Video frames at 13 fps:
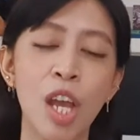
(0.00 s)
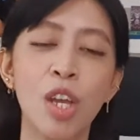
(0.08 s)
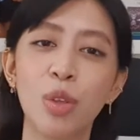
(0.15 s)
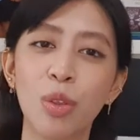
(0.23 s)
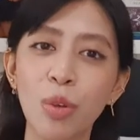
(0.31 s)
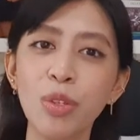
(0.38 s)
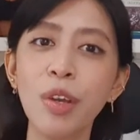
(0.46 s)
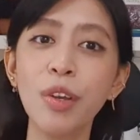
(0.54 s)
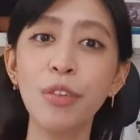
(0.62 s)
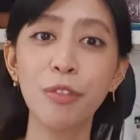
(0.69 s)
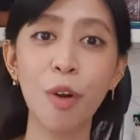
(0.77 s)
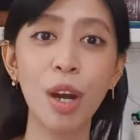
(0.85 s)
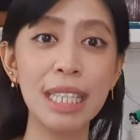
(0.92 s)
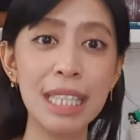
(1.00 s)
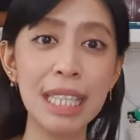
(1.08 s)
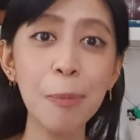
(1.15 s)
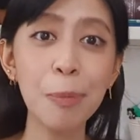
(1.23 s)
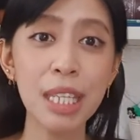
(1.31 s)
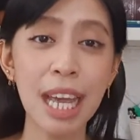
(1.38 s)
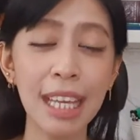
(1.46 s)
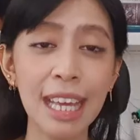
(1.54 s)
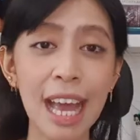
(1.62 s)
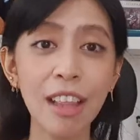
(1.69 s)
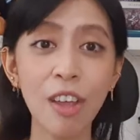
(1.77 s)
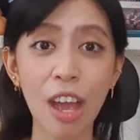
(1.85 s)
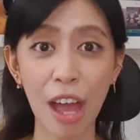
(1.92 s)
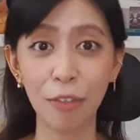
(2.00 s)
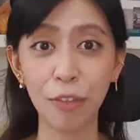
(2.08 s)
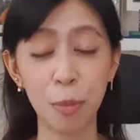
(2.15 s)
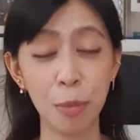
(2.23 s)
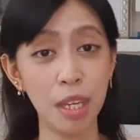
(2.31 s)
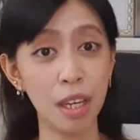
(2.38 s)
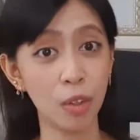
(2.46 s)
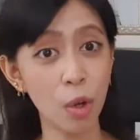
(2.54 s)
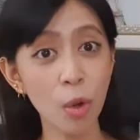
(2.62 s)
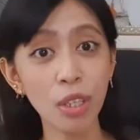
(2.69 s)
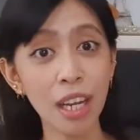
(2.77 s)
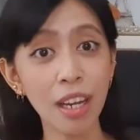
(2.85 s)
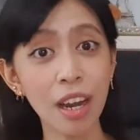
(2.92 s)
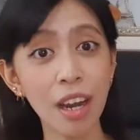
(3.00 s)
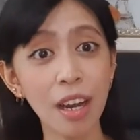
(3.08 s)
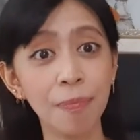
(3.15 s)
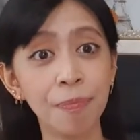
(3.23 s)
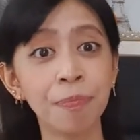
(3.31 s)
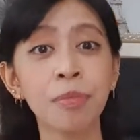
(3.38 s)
So those are your 4 tips. Again, you have to be a gold digger,